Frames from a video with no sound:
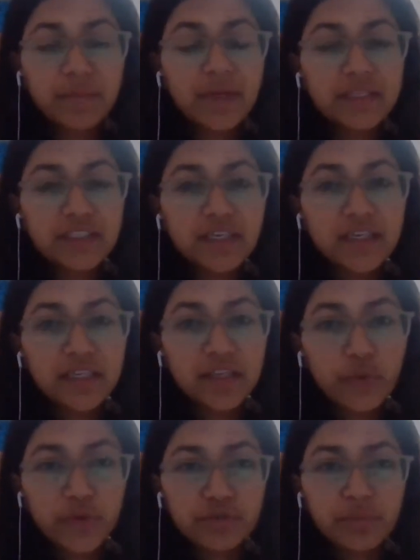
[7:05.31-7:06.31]
Majorly
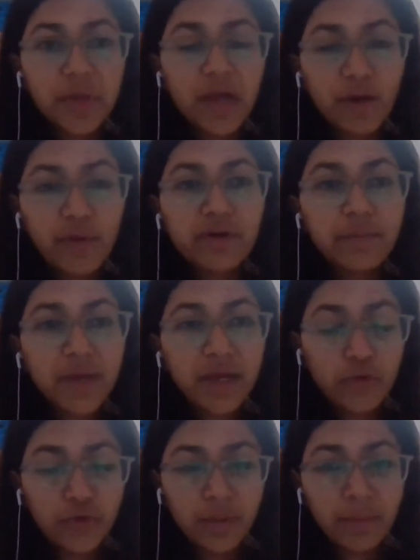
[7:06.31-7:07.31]
the question would be, how am
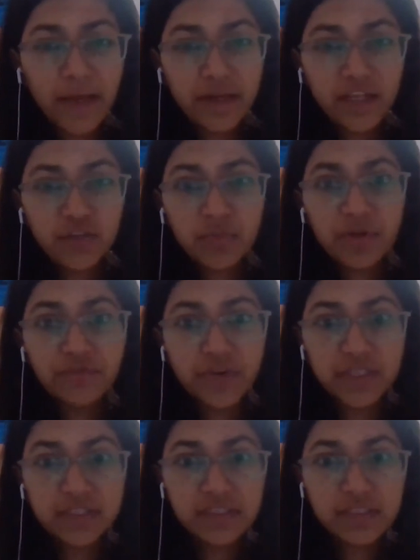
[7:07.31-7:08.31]
I going to manage my
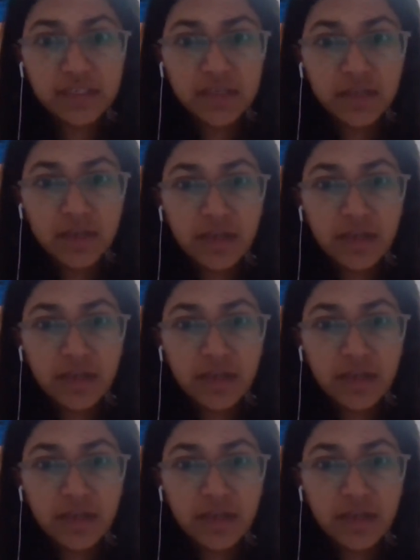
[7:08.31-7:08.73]
funds?